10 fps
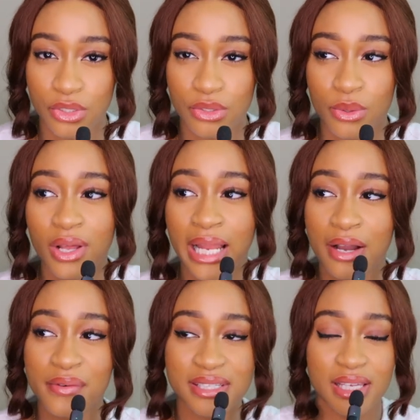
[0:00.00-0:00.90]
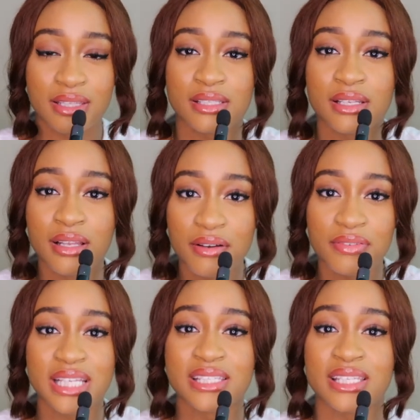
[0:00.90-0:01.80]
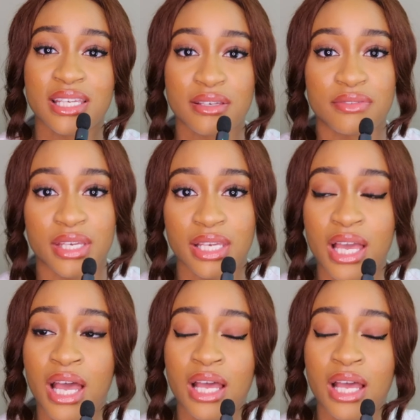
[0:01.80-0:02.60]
You know, I always say this, love is giving.